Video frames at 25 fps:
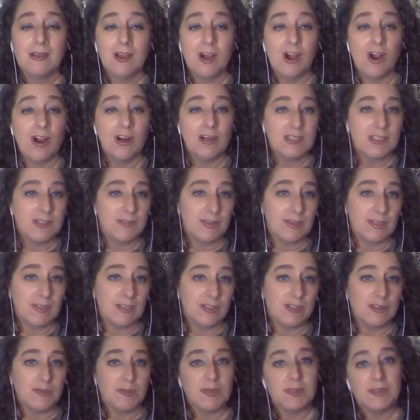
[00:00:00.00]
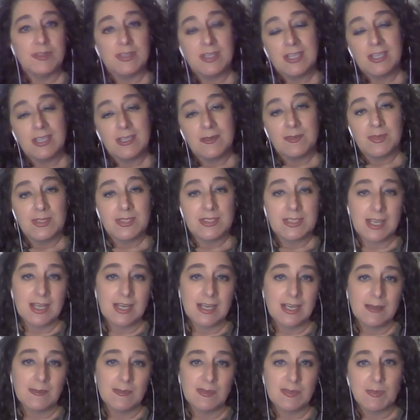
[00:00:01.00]
Arts venues, museums,
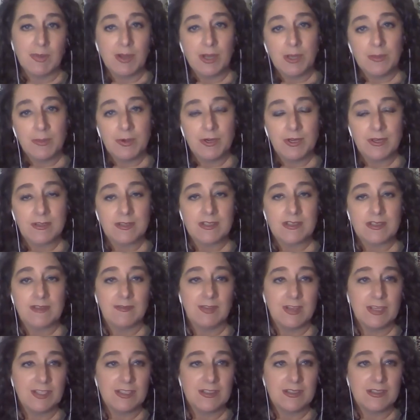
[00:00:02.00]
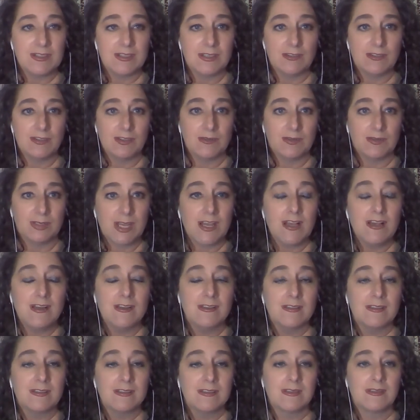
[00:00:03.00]
stadiums, ballparks, convention centers,
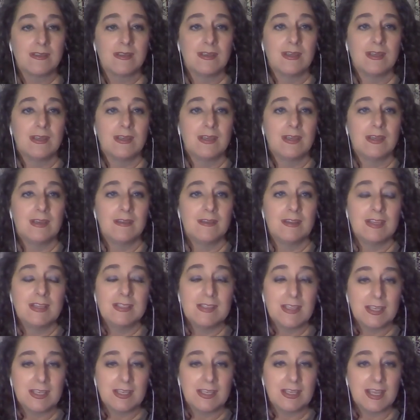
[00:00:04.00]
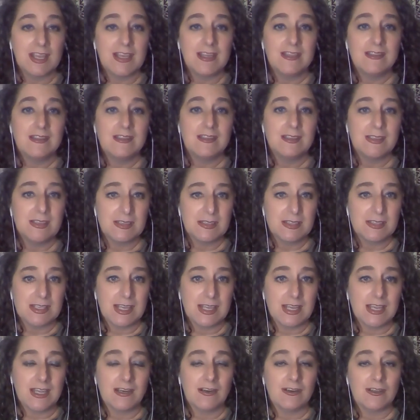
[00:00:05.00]
hotels. Things that enhance and
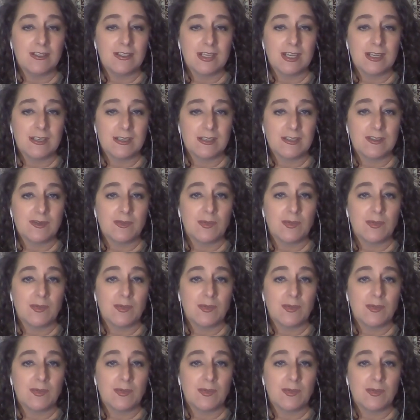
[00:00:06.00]
sustain our Texas